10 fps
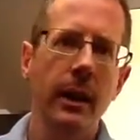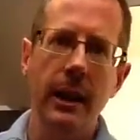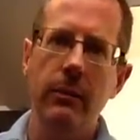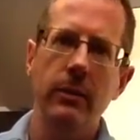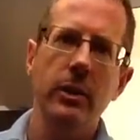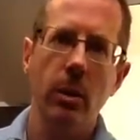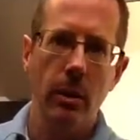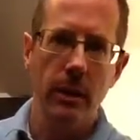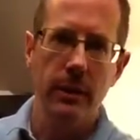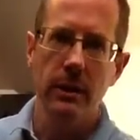
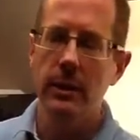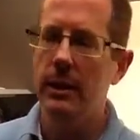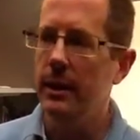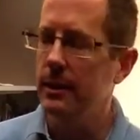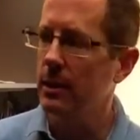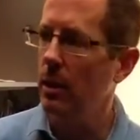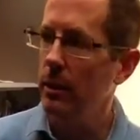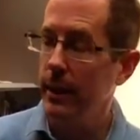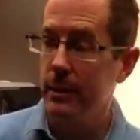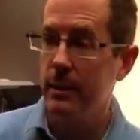inventory of DVDs, and all
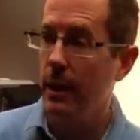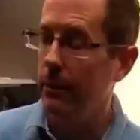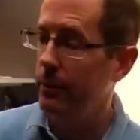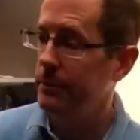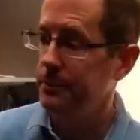that stuff